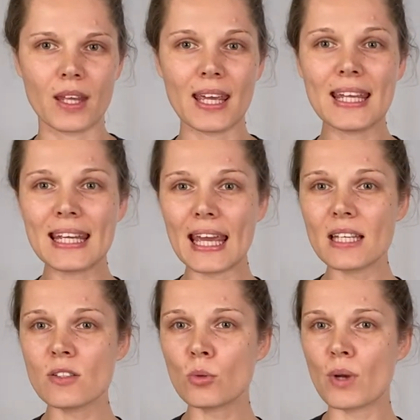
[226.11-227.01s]
In
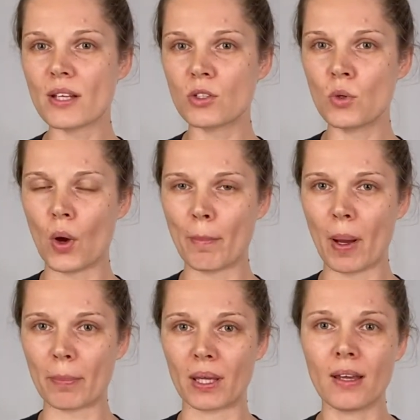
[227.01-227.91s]
case you rescue a
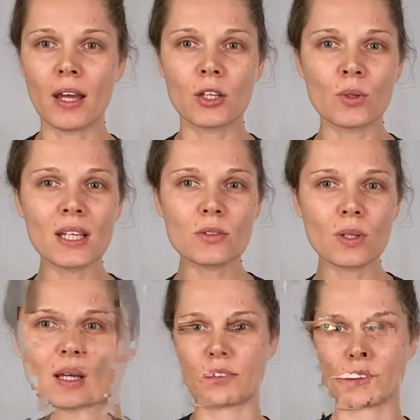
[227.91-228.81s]
puppy, you need to
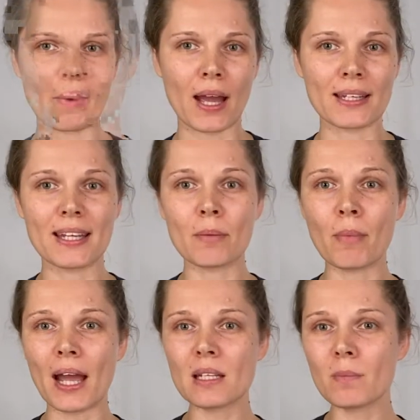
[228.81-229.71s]
keep in mind there
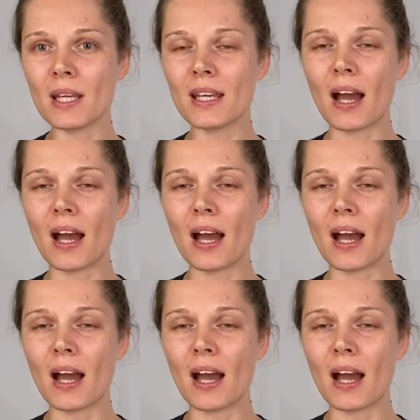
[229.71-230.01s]
might be